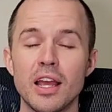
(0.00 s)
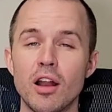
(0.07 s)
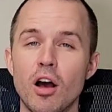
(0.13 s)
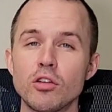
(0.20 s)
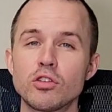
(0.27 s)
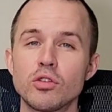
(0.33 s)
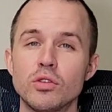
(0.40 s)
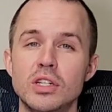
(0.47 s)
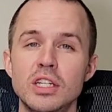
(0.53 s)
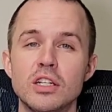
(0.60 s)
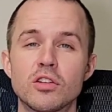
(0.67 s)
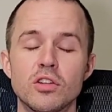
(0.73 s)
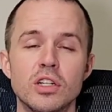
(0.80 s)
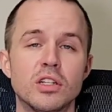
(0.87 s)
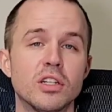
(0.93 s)
It also
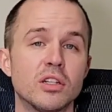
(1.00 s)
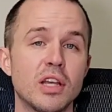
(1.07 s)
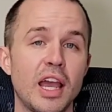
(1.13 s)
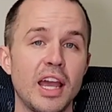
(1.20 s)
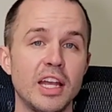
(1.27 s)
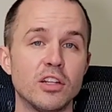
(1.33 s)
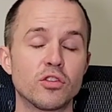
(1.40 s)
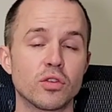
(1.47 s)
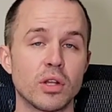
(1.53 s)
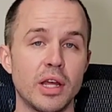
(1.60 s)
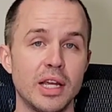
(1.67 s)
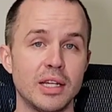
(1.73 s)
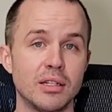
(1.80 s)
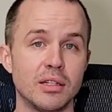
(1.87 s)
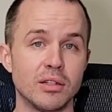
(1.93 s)
decreases
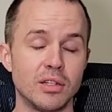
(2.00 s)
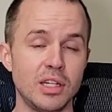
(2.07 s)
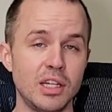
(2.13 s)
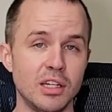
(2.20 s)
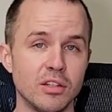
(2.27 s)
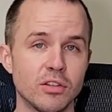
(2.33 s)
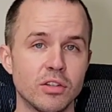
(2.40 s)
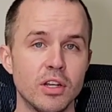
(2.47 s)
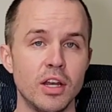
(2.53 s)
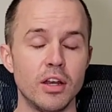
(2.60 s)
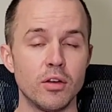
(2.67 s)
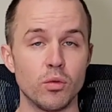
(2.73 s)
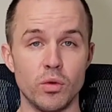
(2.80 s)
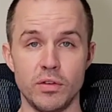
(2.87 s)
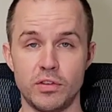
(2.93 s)
age-related disease.
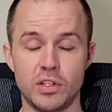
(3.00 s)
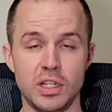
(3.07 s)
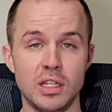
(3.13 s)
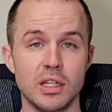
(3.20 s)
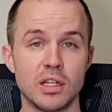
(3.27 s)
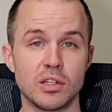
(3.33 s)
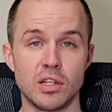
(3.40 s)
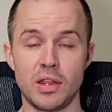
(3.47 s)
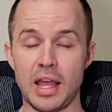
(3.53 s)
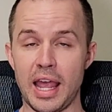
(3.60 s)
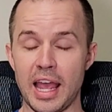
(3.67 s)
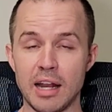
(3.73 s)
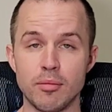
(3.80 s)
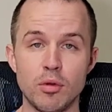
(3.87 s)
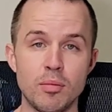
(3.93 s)
We've seen this in the
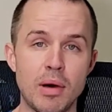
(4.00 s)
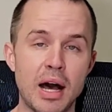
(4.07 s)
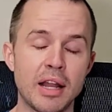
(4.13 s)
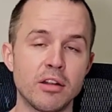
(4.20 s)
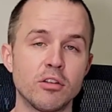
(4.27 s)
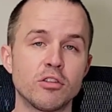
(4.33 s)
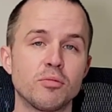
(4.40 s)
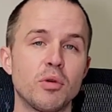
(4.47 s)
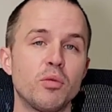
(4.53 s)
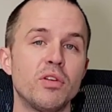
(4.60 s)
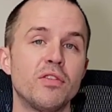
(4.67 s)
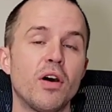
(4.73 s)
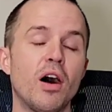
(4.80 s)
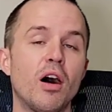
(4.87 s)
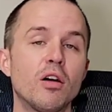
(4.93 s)
animal models, but
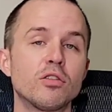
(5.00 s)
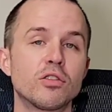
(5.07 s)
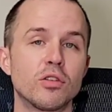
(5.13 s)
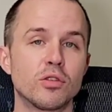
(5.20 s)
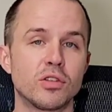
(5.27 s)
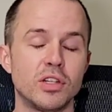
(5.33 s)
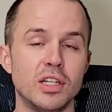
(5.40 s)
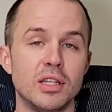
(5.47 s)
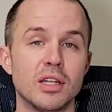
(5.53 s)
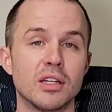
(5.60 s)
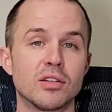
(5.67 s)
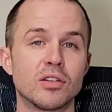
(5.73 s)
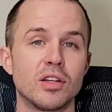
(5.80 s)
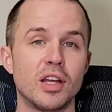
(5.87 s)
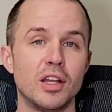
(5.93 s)
we've also seen
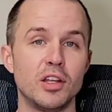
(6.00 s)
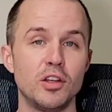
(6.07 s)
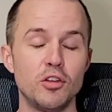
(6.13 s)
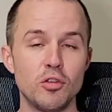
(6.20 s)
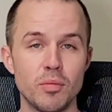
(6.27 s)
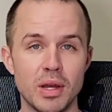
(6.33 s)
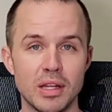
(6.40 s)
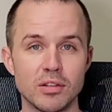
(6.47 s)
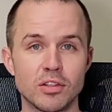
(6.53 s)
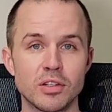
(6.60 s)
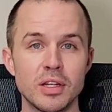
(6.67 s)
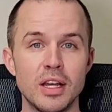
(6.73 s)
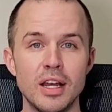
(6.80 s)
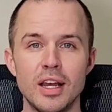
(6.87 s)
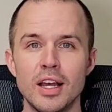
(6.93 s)
this in humans.